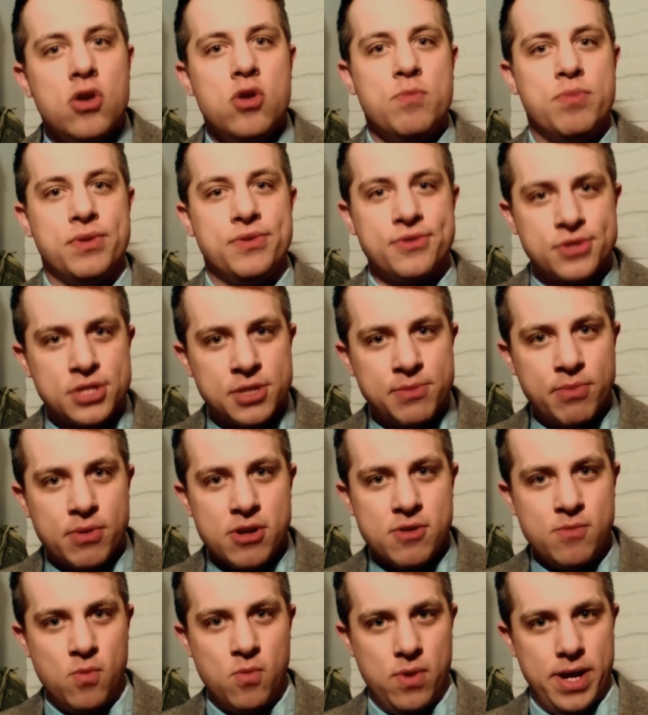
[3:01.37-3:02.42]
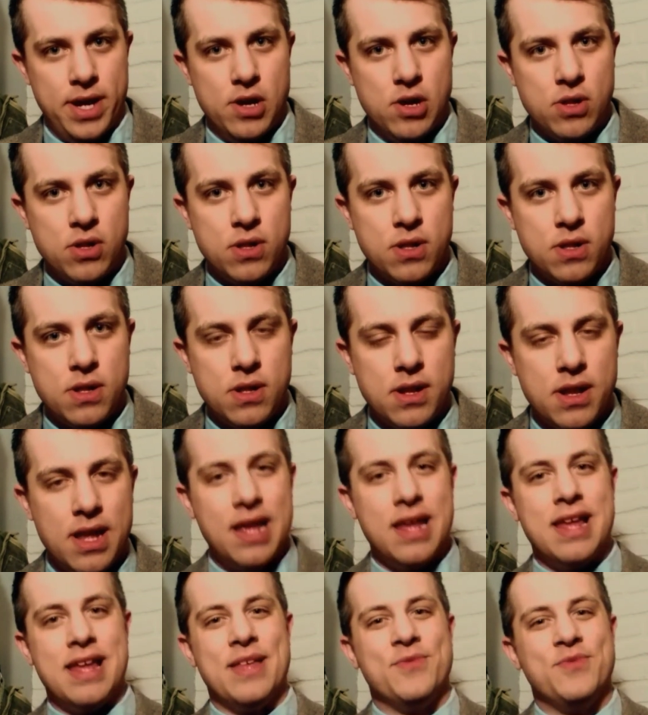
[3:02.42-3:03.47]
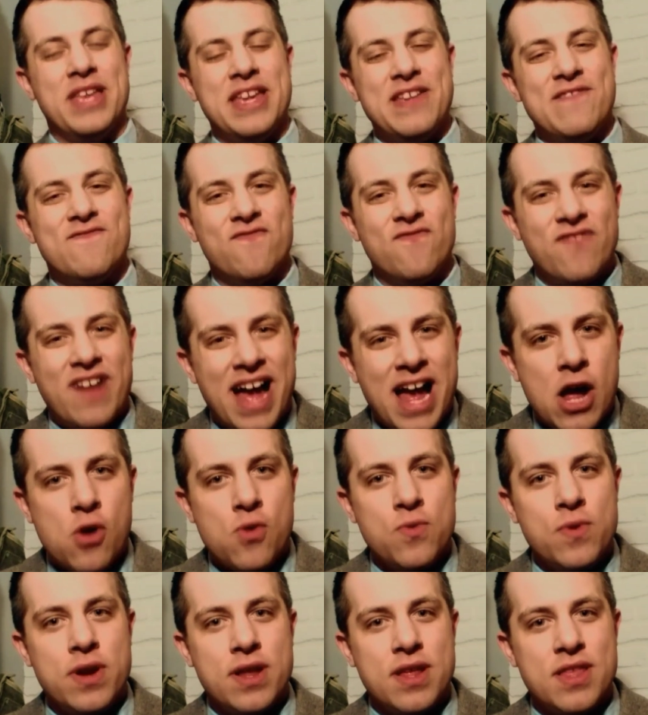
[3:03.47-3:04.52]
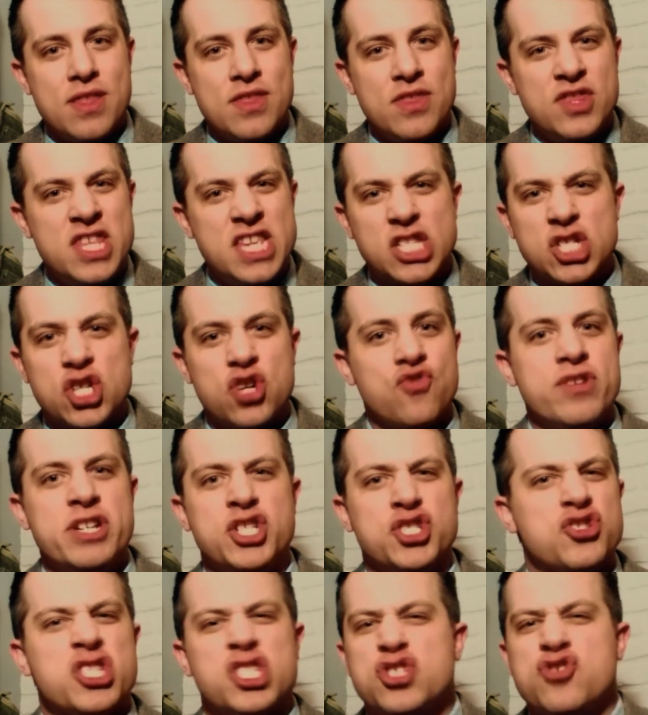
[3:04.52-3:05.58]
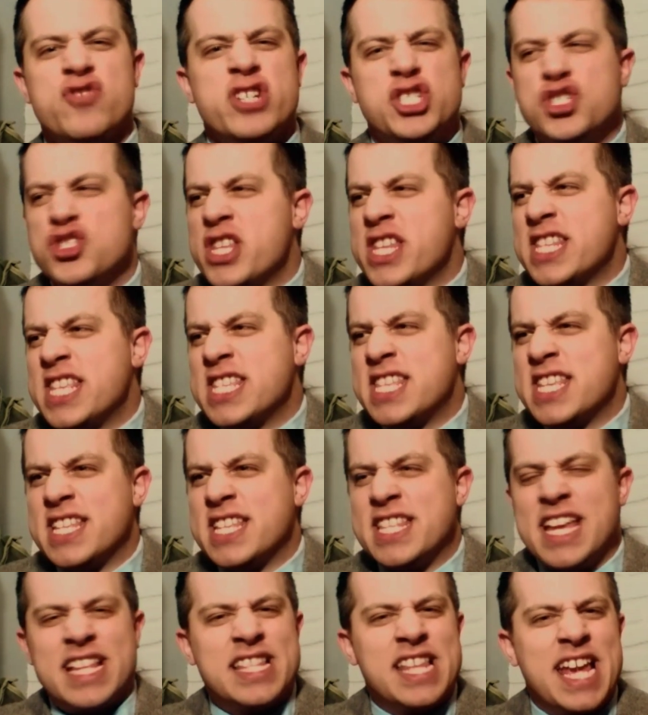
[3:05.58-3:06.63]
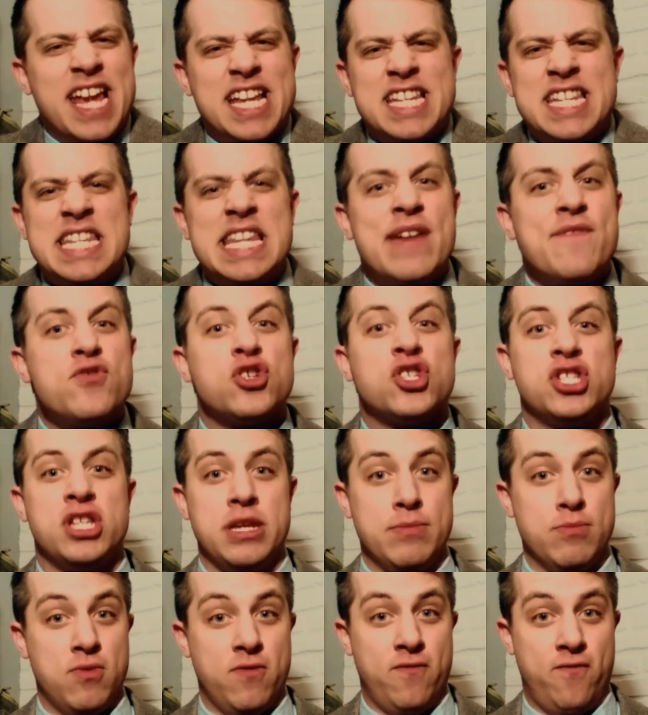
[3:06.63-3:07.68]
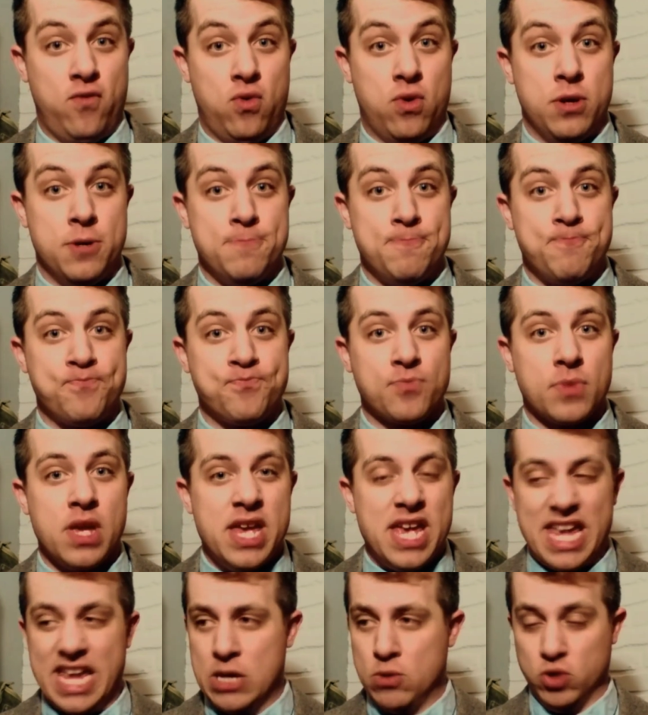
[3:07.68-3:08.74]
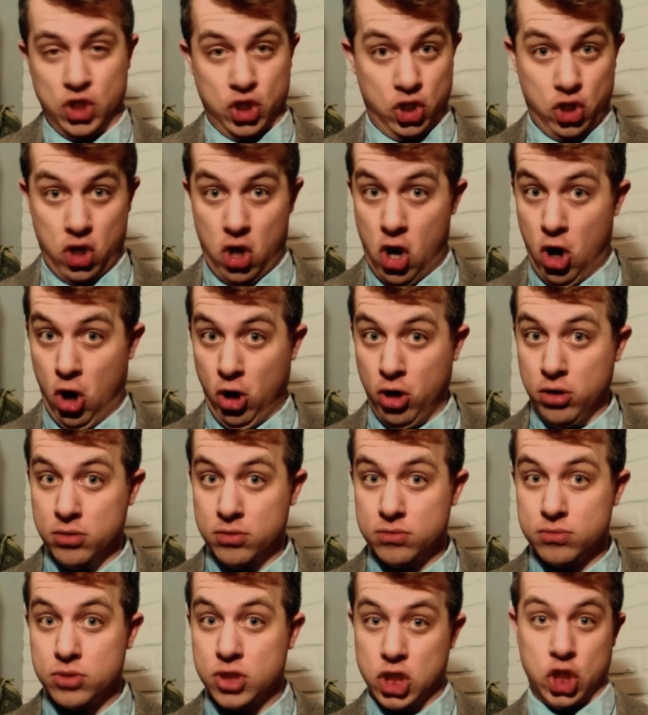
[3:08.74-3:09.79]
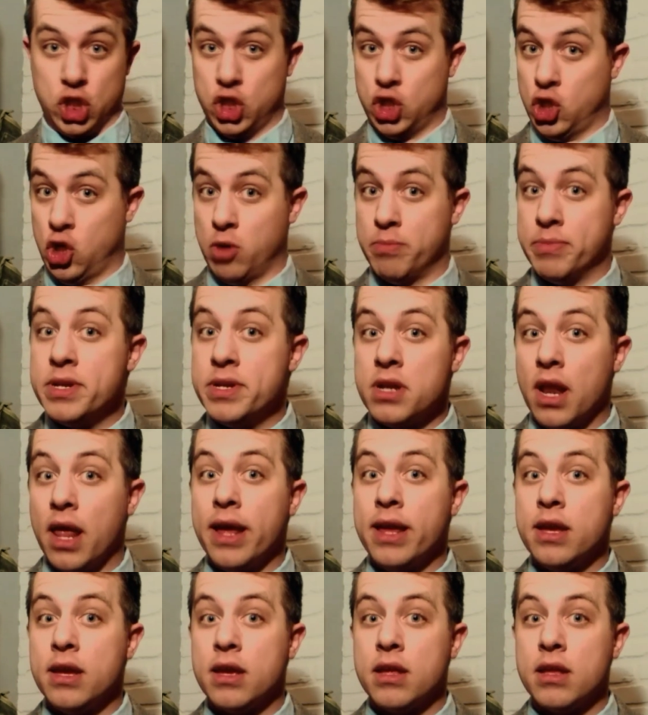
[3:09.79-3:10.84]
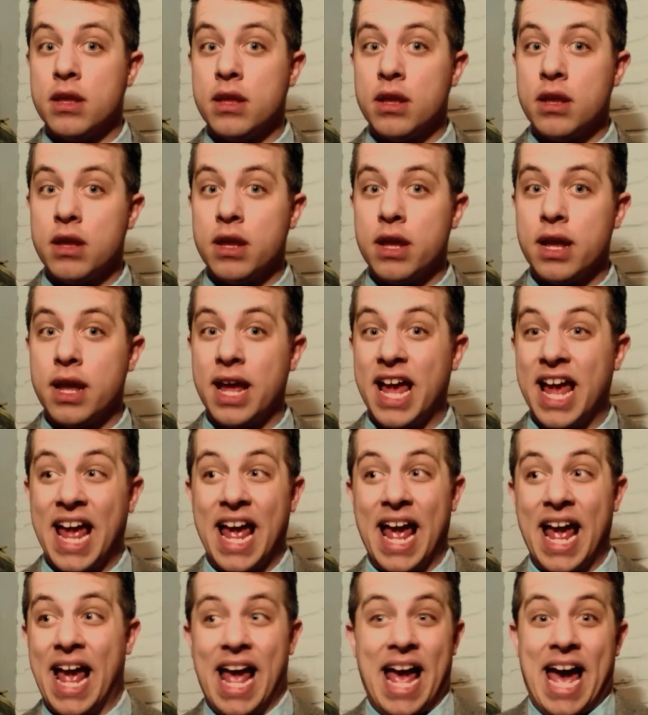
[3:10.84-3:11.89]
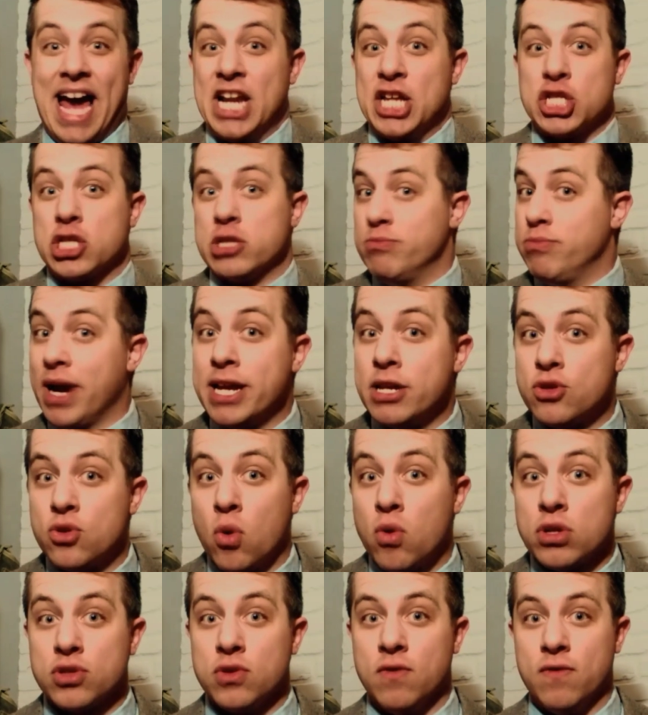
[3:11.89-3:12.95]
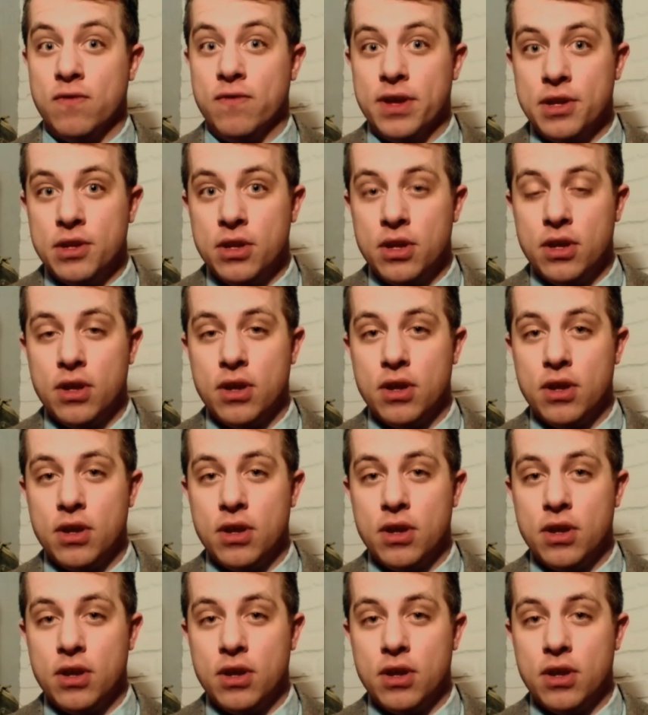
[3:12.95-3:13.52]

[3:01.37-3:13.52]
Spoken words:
open the sperm whale, they found this creature that they had never seen before. It was long, serpent-like, had a spiked dorsal fin,